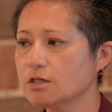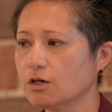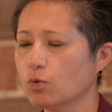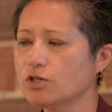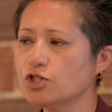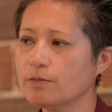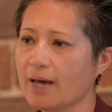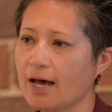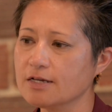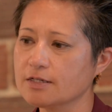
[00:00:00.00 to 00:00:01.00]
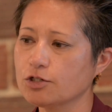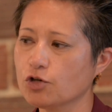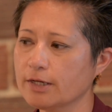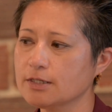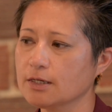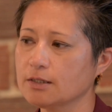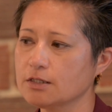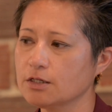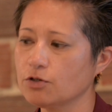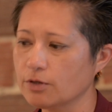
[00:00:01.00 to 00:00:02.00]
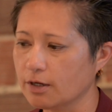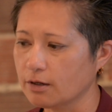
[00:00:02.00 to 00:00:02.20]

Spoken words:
you know, when she passed, I tried to continue